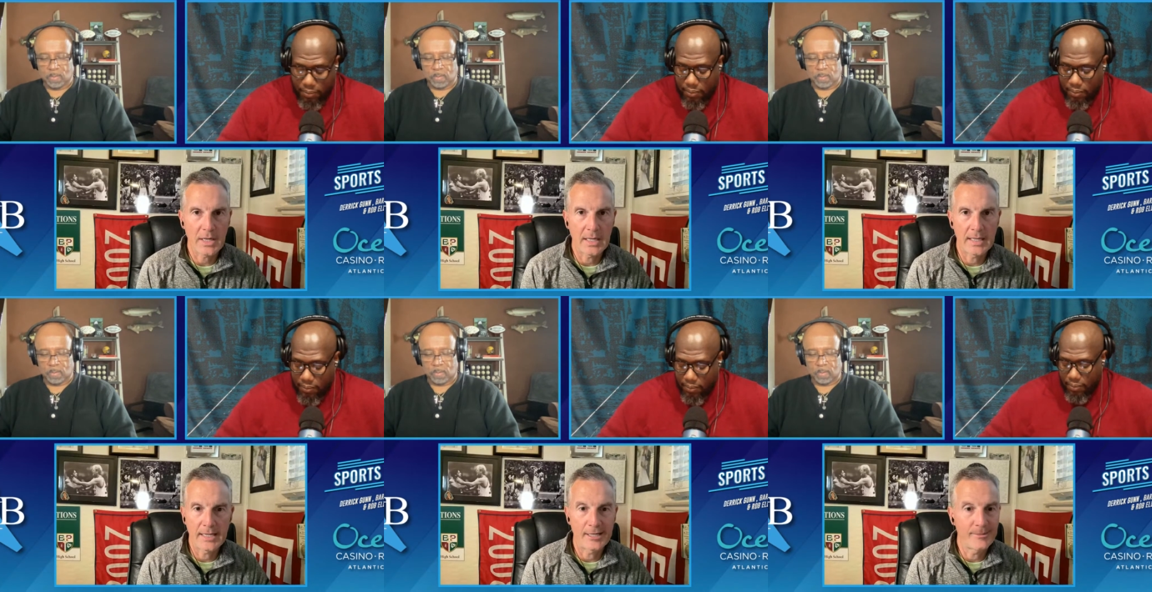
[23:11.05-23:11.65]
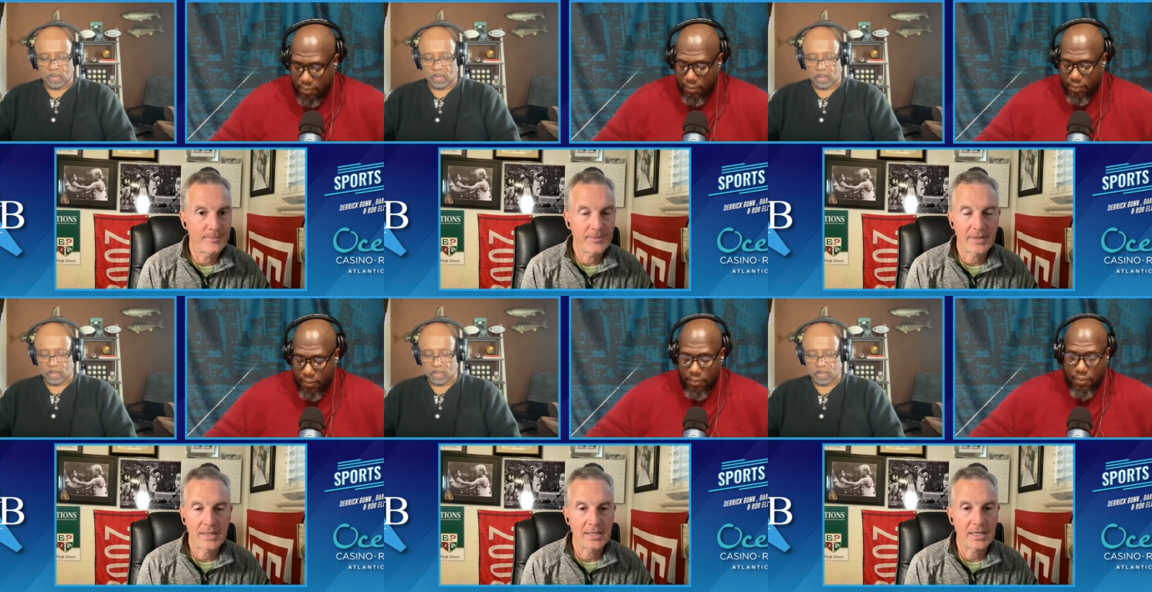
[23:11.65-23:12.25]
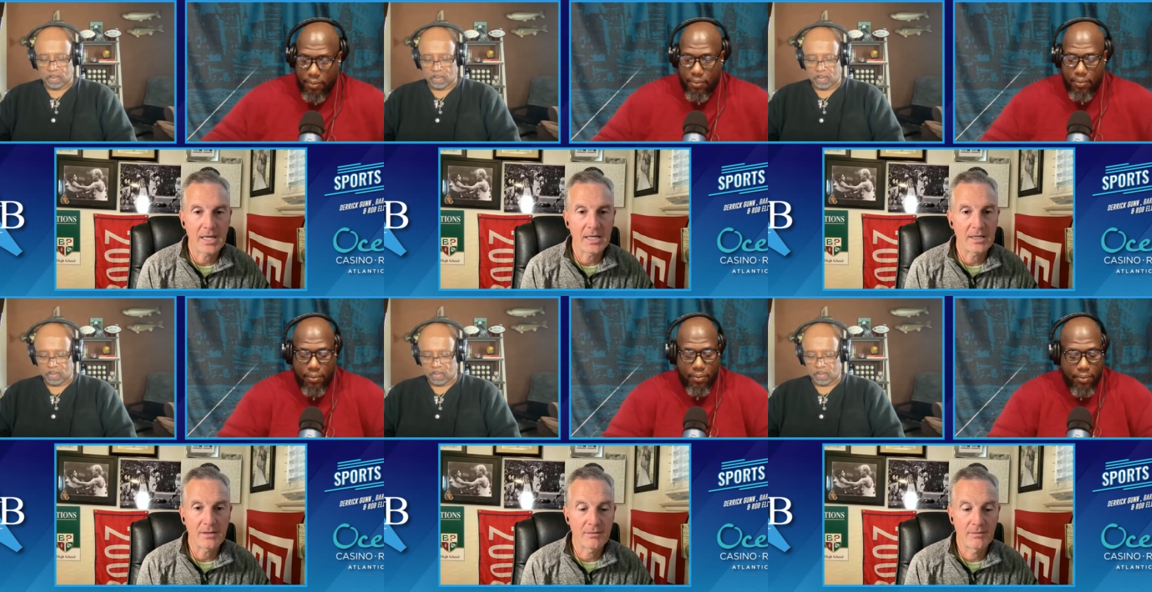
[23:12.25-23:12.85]
Speaker 1: And
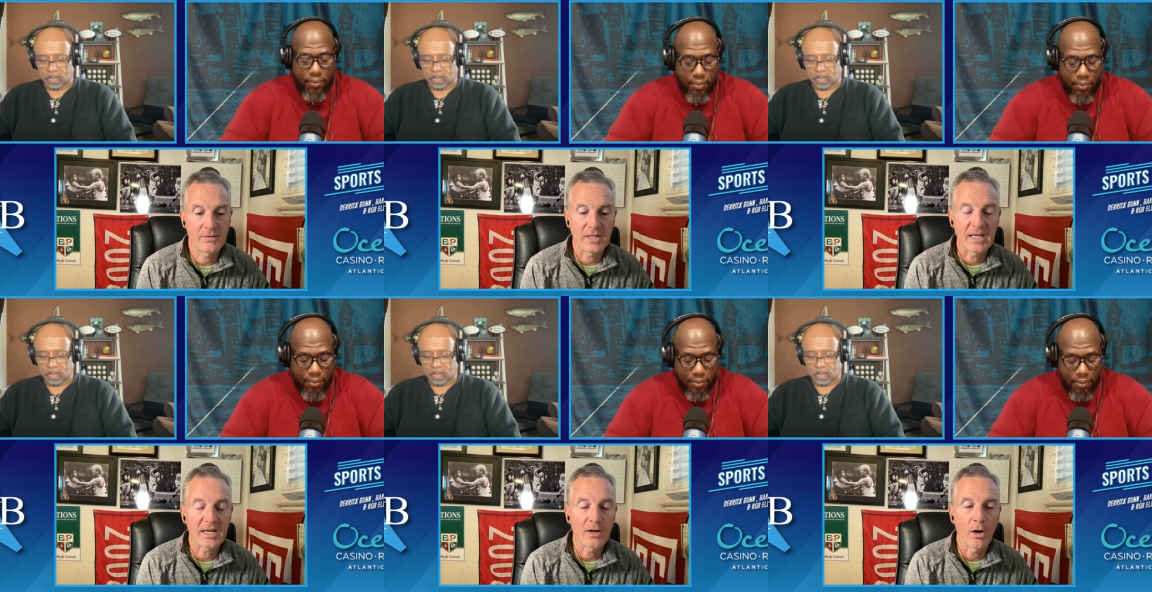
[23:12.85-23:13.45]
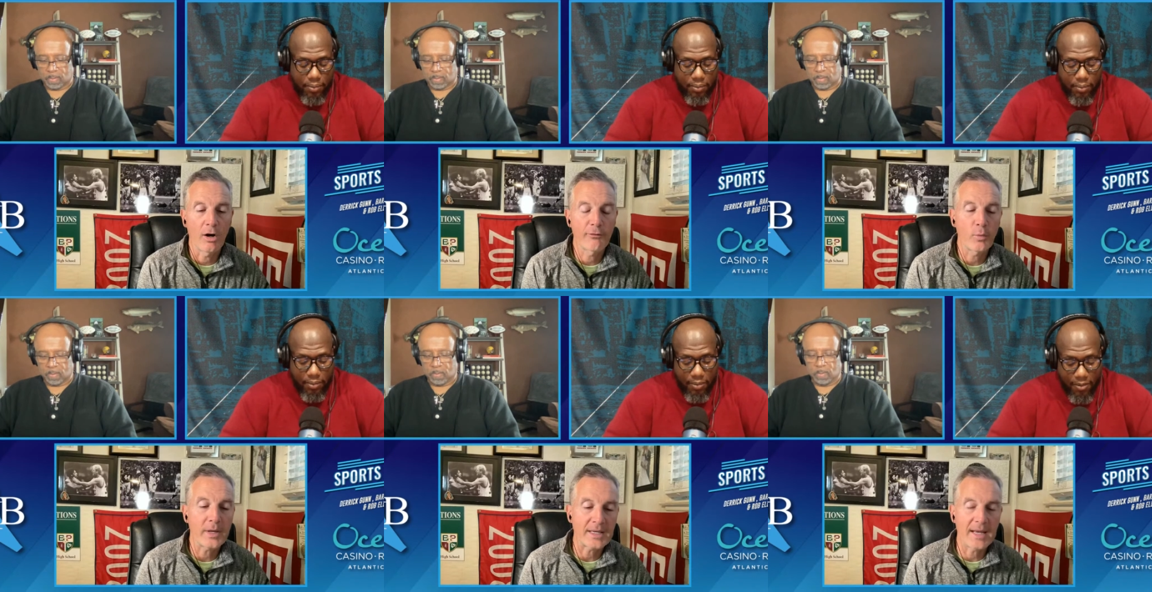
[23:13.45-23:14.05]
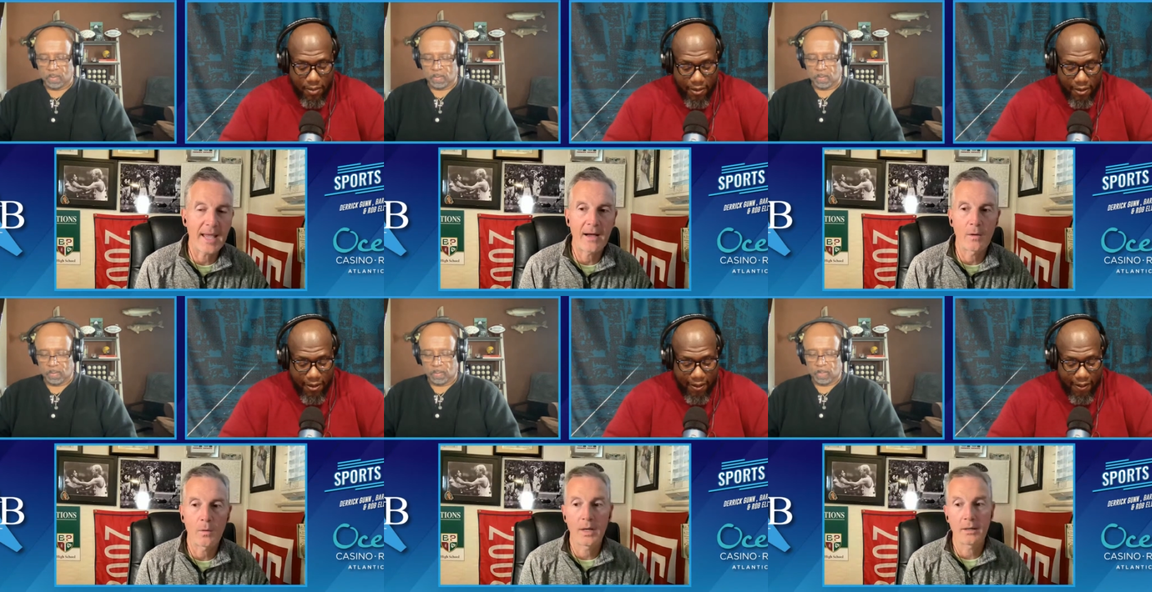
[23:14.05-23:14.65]
to get an off week now,